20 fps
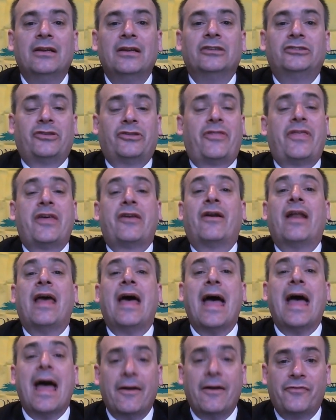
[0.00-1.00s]
so they don't
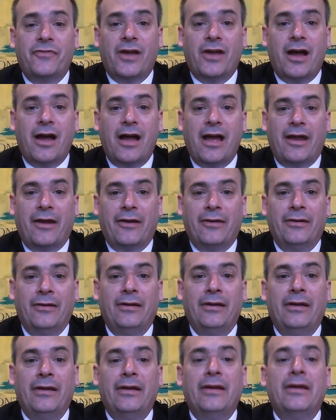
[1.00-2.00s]
have to hire.
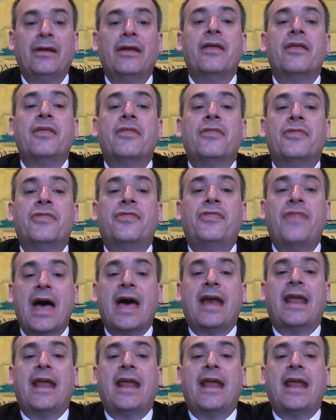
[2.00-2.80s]
That